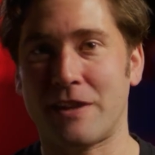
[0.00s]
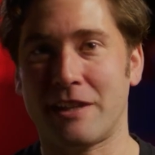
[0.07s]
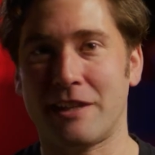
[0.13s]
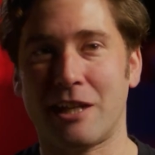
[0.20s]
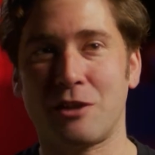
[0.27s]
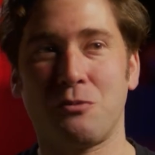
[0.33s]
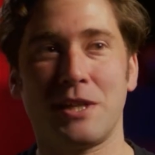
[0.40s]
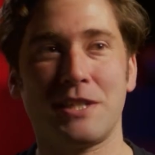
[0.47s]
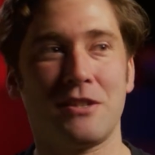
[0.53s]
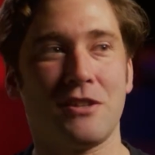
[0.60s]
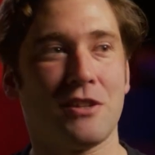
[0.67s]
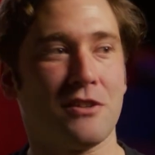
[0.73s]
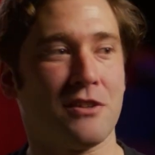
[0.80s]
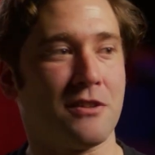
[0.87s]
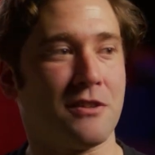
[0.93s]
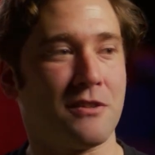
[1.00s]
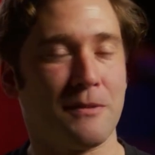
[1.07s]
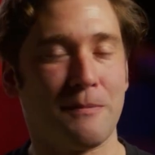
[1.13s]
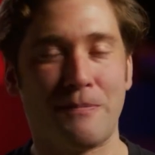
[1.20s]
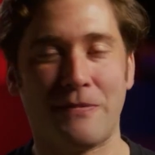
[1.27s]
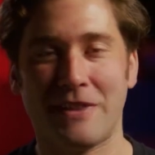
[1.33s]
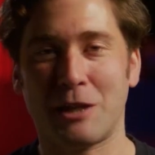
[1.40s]
and that was the
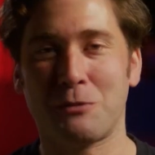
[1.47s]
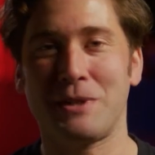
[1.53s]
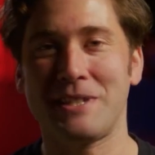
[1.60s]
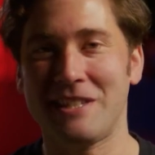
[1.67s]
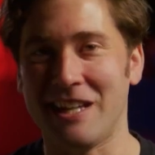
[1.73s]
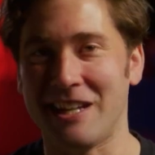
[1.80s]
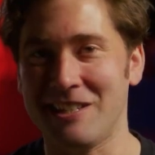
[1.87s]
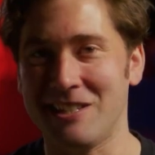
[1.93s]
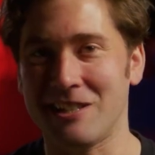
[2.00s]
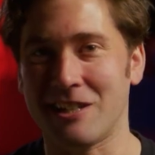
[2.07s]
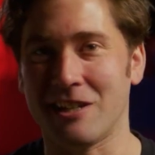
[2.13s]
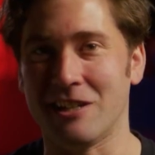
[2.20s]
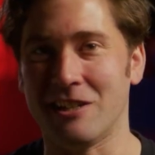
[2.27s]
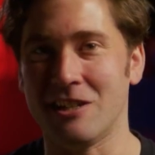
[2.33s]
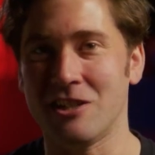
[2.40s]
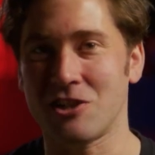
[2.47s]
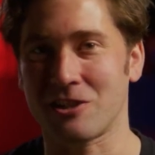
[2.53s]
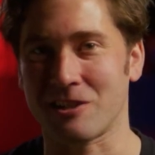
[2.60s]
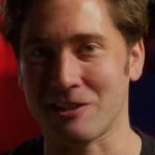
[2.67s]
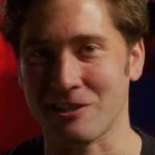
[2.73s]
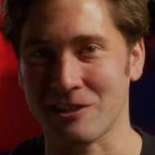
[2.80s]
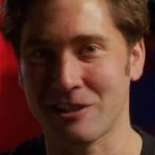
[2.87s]
that was the idea
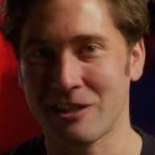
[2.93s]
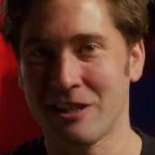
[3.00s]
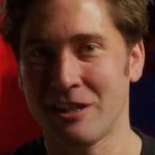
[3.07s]
initially,